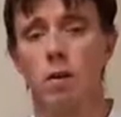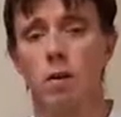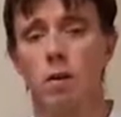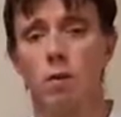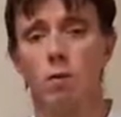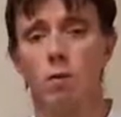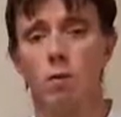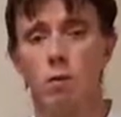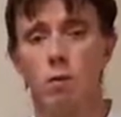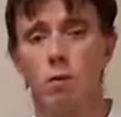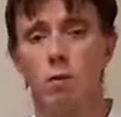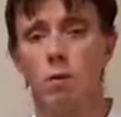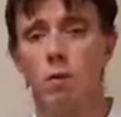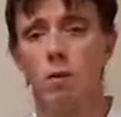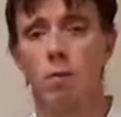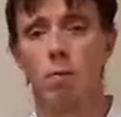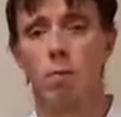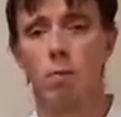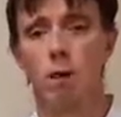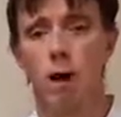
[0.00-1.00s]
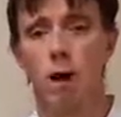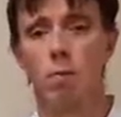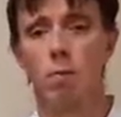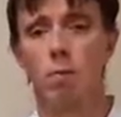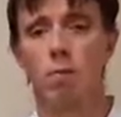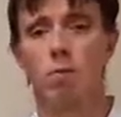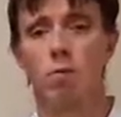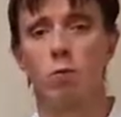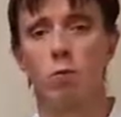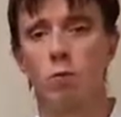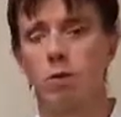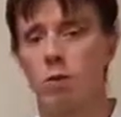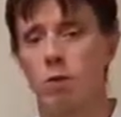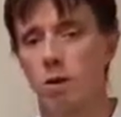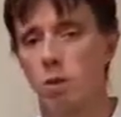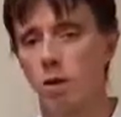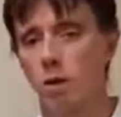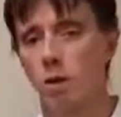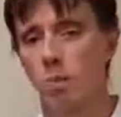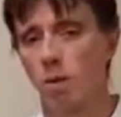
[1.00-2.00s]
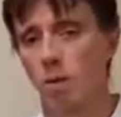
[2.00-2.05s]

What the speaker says: the root problems with somebody's